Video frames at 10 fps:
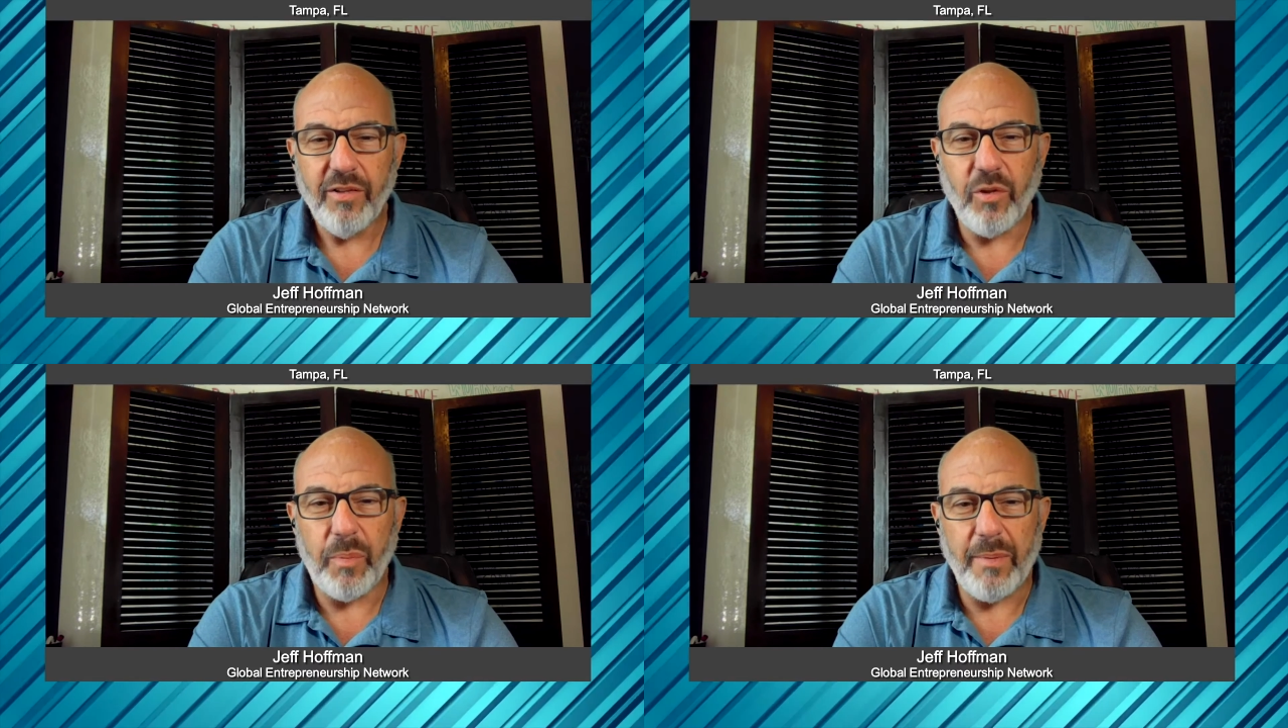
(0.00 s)

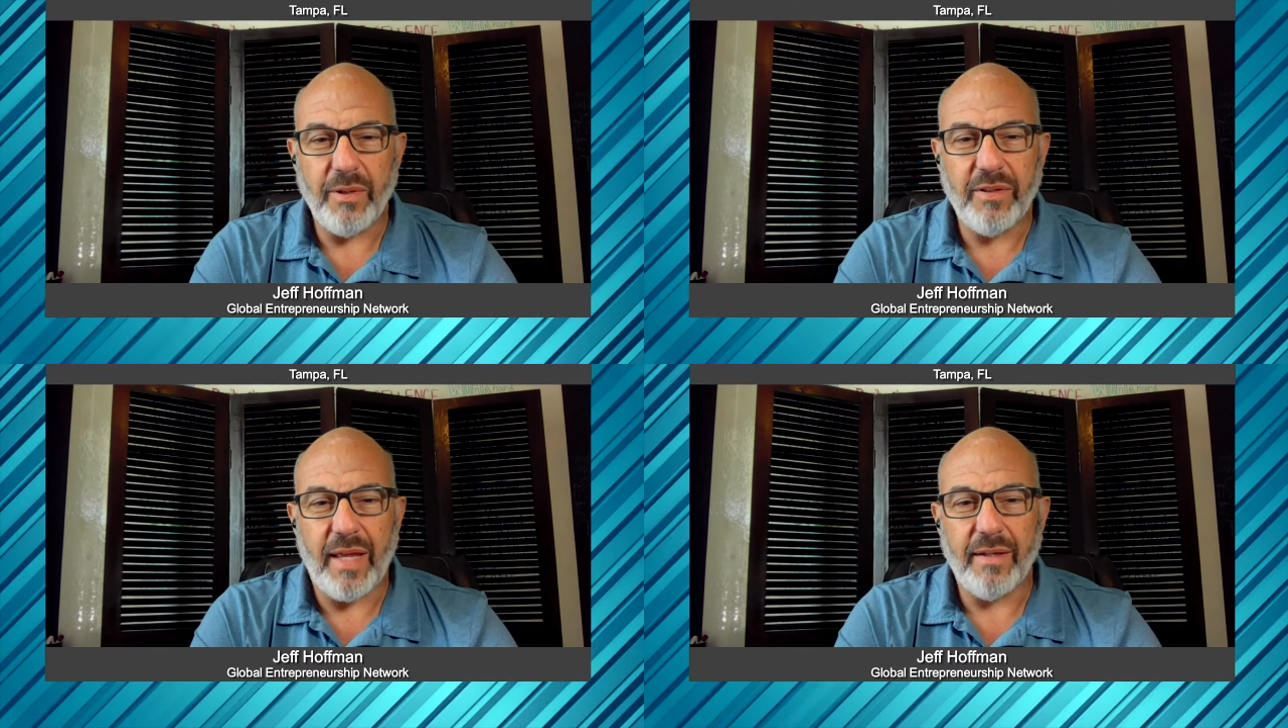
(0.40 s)
So
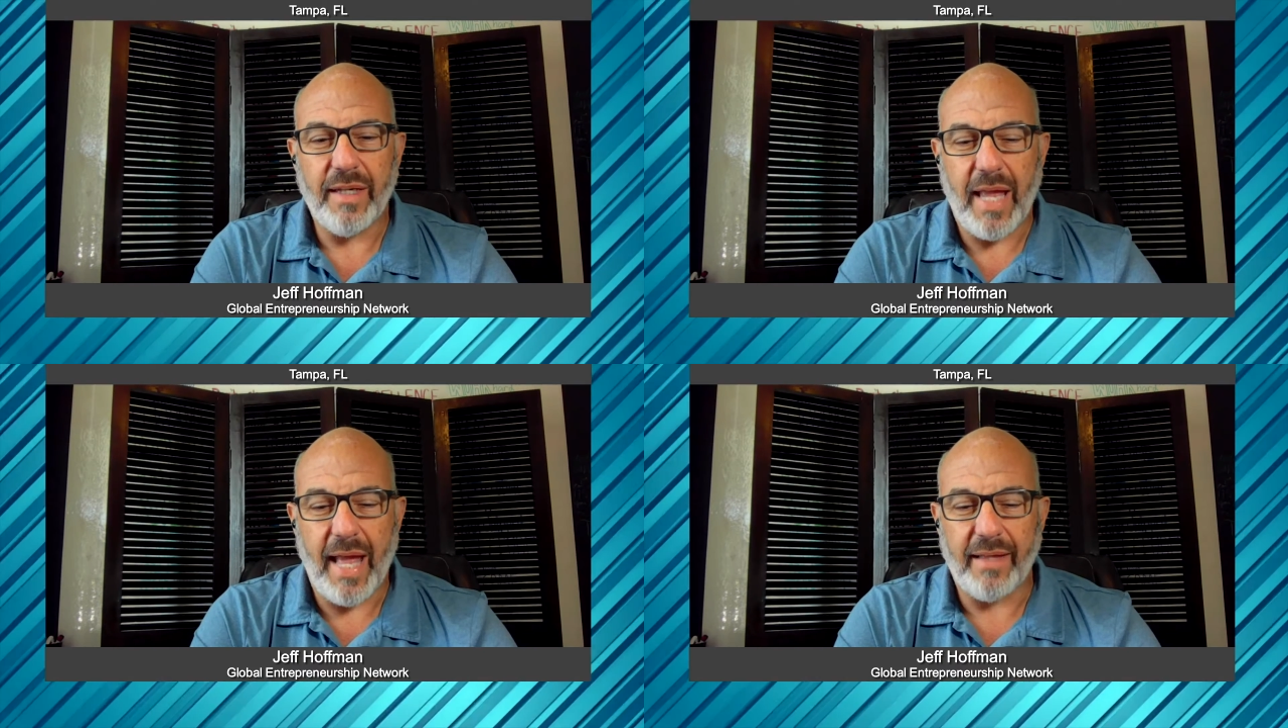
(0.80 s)
people tend
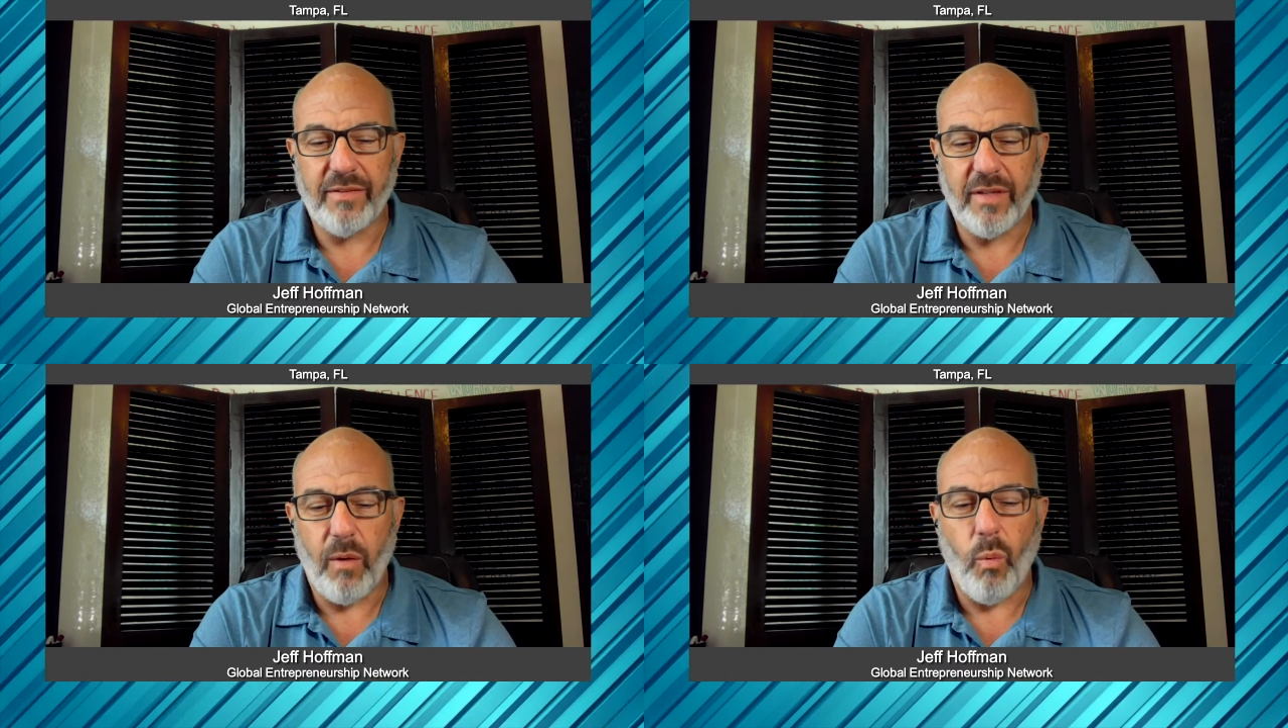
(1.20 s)
to
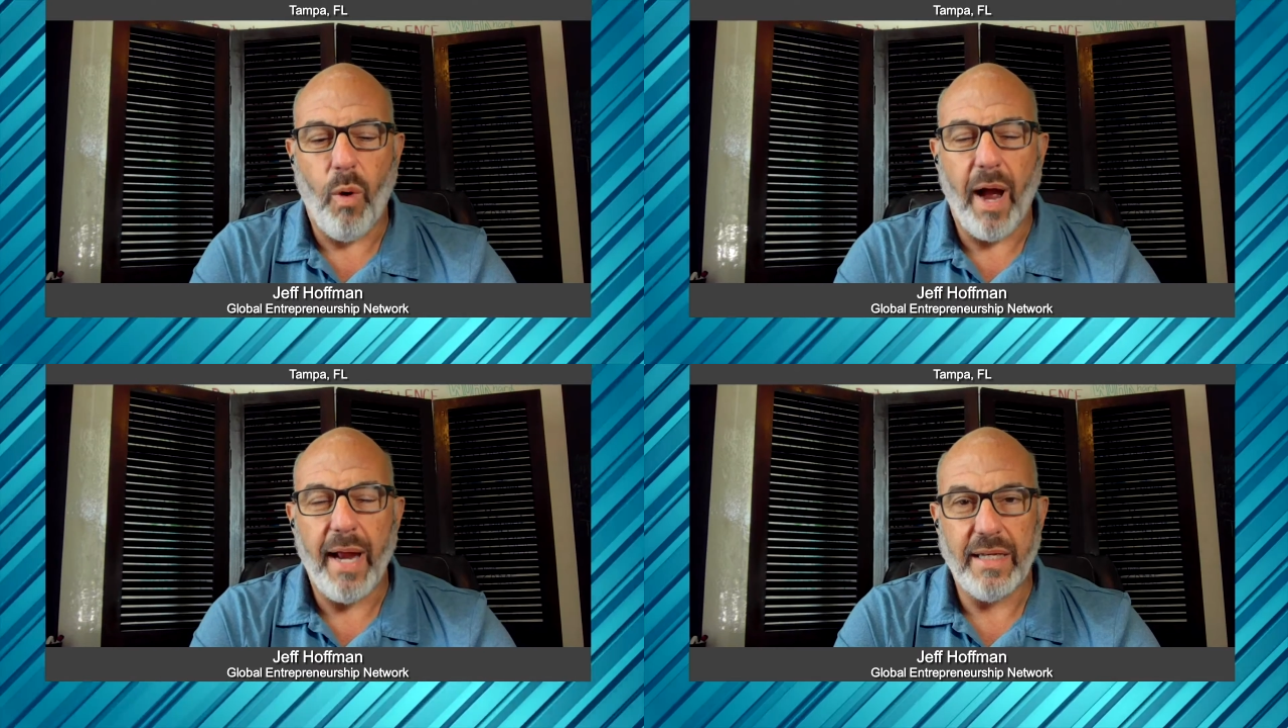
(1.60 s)
cast a
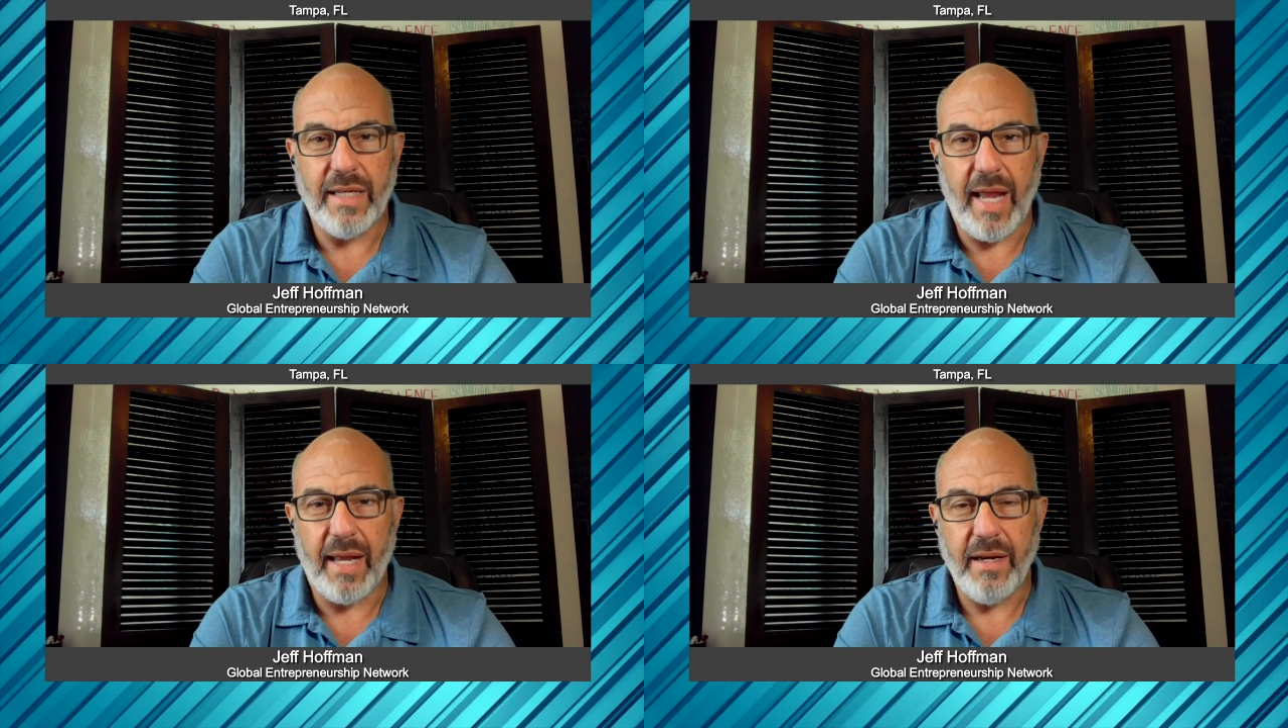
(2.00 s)
wide
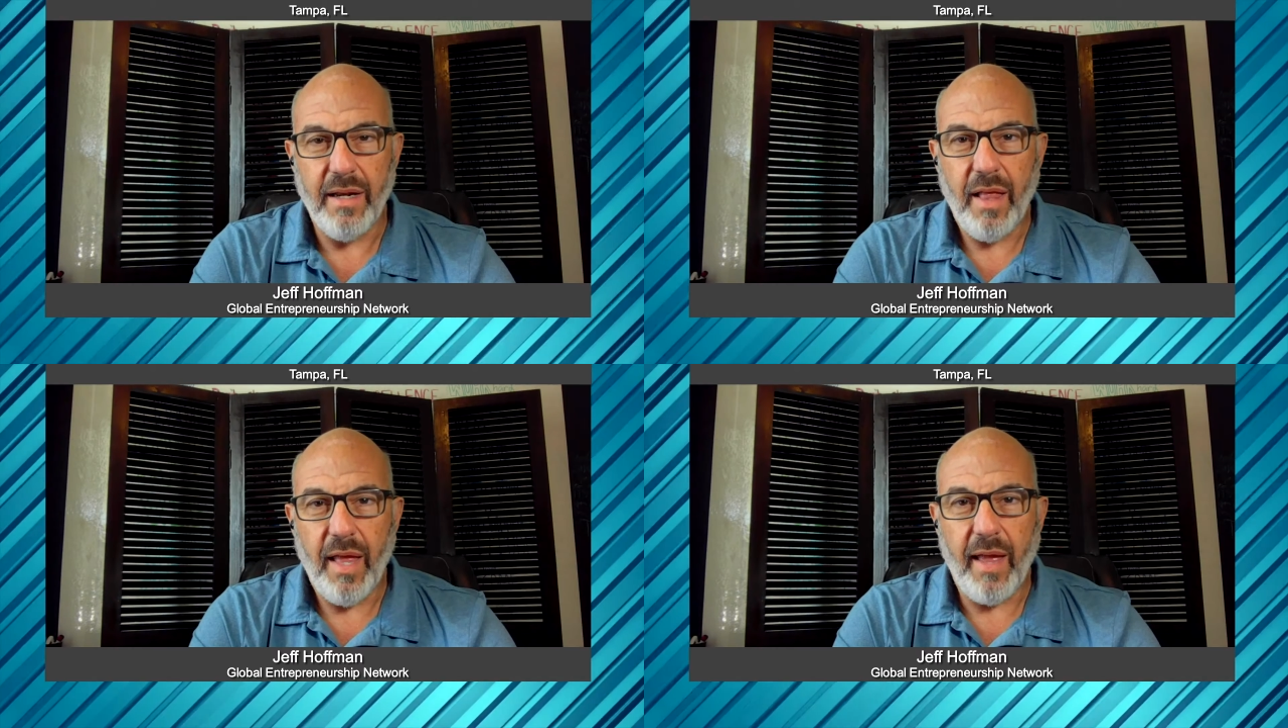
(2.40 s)
net
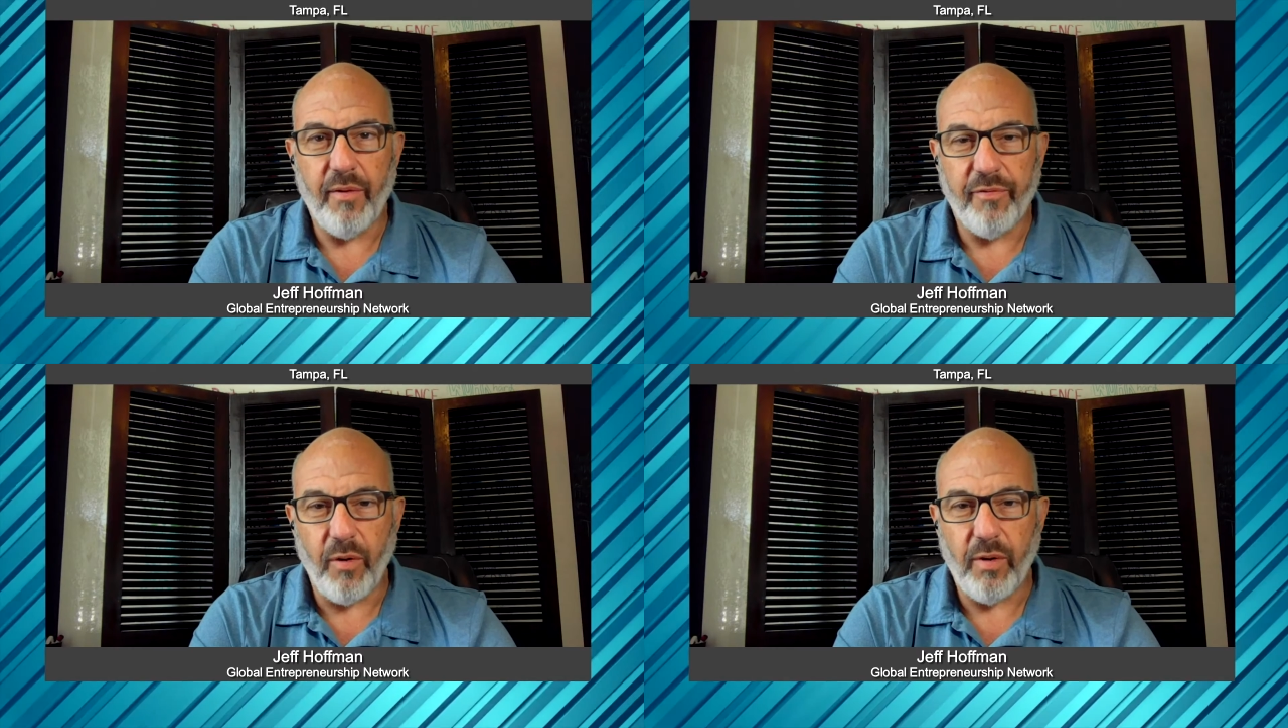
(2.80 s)
and
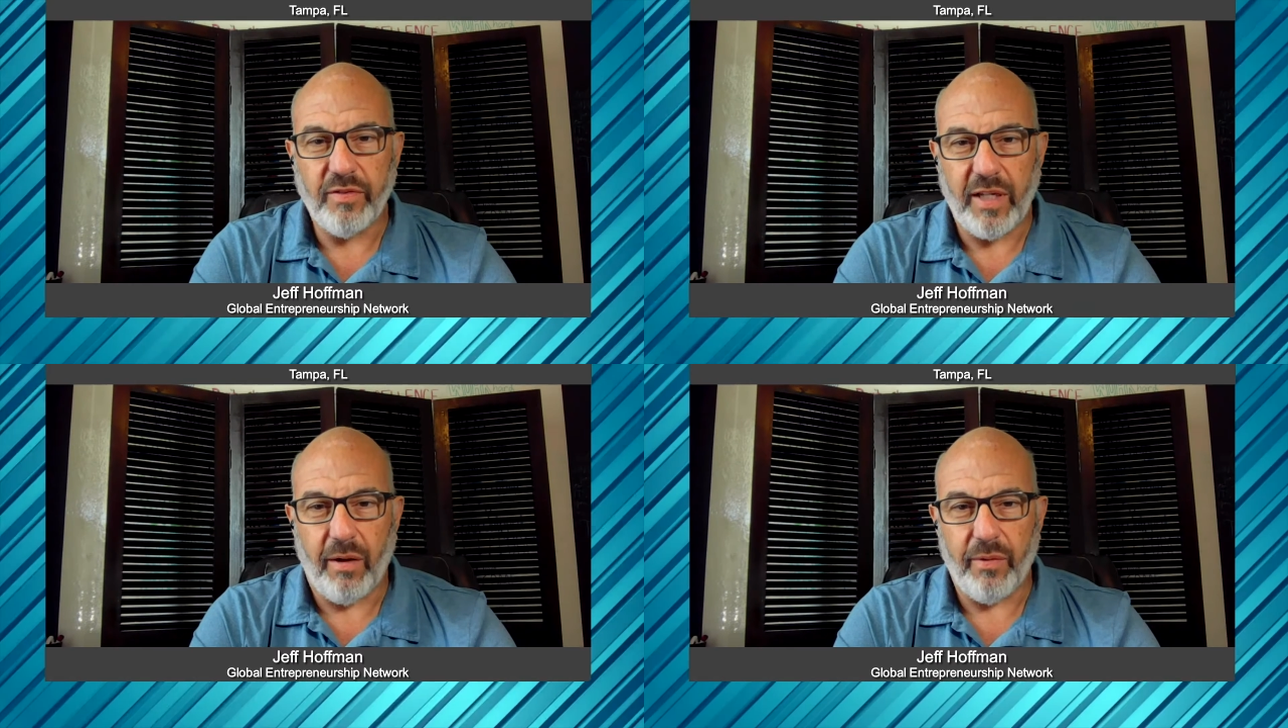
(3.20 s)
they're
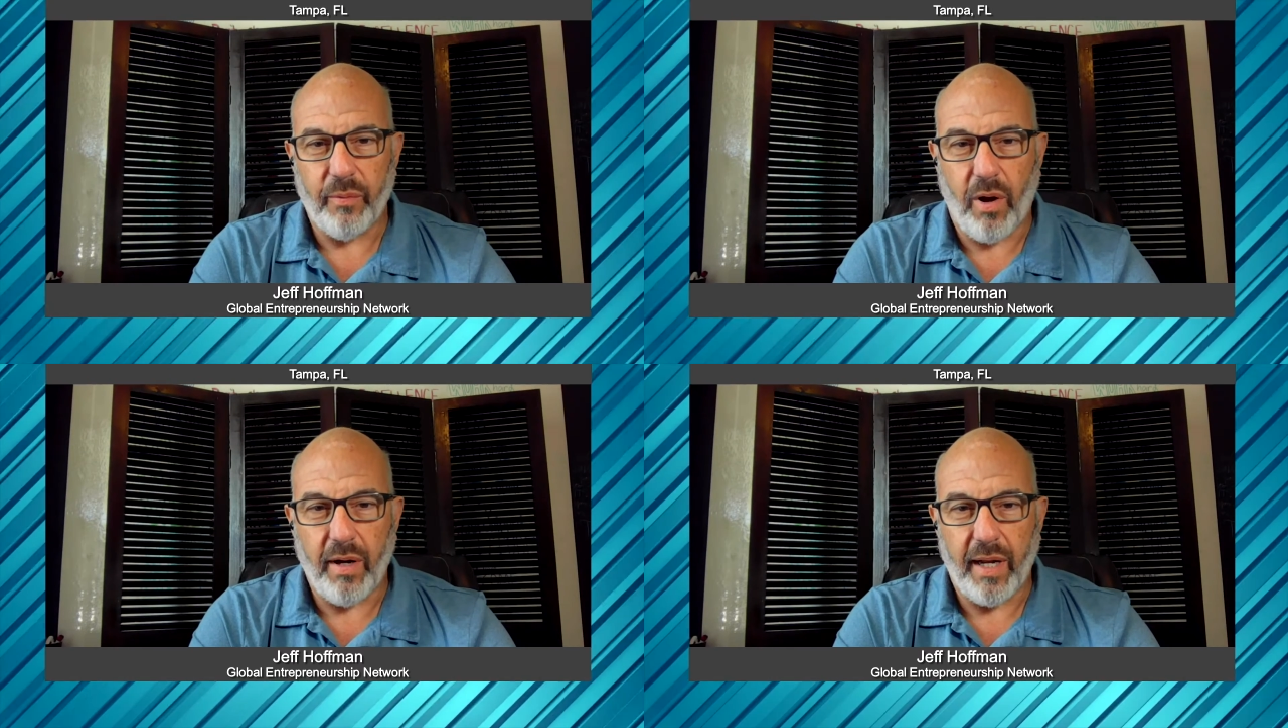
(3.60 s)
focusing on the
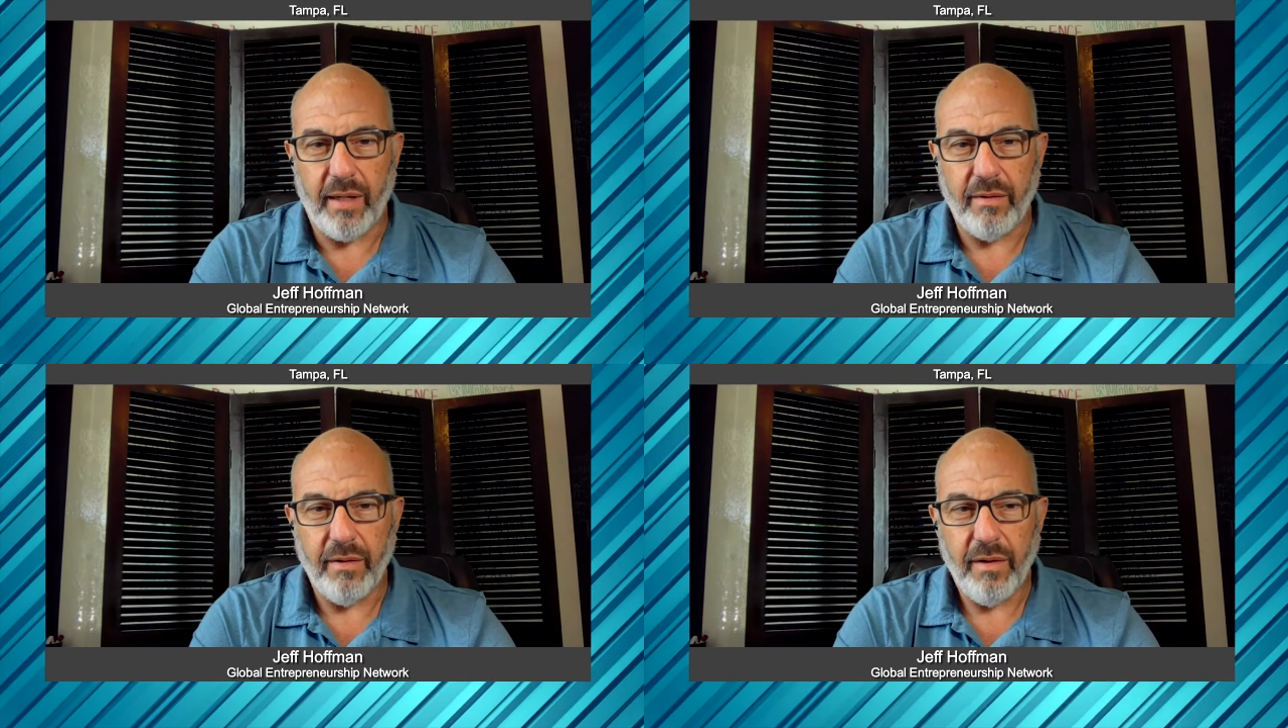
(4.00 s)
wrong end.